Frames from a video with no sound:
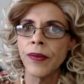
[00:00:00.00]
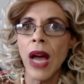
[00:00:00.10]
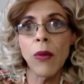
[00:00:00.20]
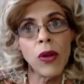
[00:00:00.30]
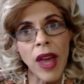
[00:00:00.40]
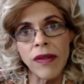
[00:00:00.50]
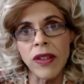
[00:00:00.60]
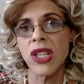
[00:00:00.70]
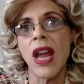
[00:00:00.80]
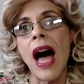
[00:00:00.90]
I will never
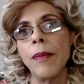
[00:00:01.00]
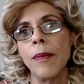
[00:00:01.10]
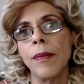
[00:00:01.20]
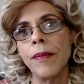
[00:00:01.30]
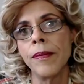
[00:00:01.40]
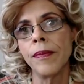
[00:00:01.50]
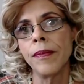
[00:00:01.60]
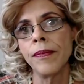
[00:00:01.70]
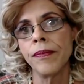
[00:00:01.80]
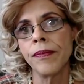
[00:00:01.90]
stop.
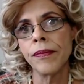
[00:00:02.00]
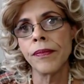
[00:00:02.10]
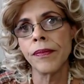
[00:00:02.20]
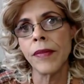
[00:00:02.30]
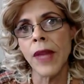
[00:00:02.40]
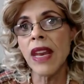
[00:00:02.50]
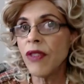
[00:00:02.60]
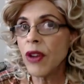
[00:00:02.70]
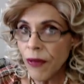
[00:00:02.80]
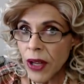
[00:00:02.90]
And if
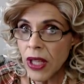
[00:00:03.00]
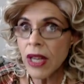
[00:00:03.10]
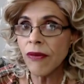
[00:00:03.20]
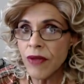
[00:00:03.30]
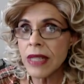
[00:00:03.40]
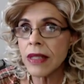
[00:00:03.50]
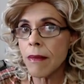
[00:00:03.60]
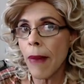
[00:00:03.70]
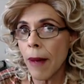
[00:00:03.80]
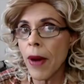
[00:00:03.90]
you feel
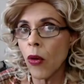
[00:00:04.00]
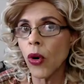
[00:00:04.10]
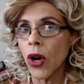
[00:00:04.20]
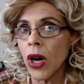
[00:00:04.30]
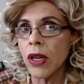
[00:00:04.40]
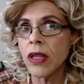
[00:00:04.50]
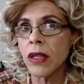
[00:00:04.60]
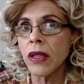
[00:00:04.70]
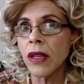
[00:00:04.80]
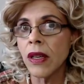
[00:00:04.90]
convicted by my
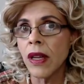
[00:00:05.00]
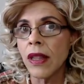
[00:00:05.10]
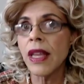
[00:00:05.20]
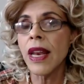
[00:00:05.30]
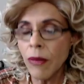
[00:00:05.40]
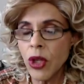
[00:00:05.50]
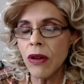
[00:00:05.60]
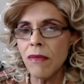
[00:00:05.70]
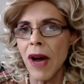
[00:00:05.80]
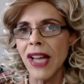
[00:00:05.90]
words, then I'm
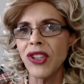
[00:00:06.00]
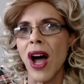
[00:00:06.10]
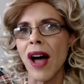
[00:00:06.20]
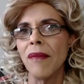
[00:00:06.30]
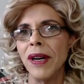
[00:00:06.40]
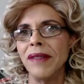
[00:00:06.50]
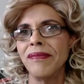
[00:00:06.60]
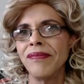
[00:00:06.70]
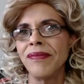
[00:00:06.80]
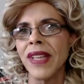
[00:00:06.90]
doing my job.
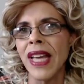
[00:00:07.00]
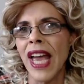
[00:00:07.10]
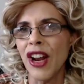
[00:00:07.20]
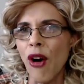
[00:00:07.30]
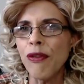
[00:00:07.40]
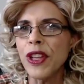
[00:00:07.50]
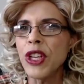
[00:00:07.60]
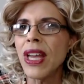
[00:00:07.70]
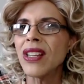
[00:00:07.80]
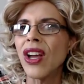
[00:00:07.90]
And hopefully
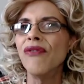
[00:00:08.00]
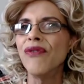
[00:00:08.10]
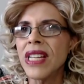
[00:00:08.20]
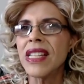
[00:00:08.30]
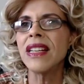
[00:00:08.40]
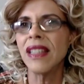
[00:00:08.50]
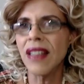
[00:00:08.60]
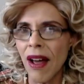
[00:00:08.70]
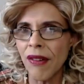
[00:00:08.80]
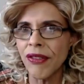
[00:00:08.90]
you'll get convicted
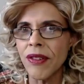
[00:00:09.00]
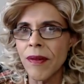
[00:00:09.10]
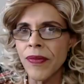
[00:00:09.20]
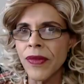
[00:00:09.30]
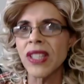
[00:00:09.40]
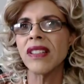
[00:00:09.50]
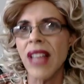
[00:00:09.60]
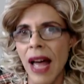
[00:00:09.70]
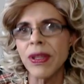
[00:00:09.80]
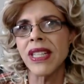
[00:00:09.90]
enough to
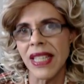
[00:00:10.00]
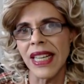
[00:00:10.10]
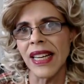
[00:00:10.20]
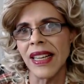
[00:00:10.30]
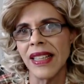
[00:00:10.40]
stop sinning.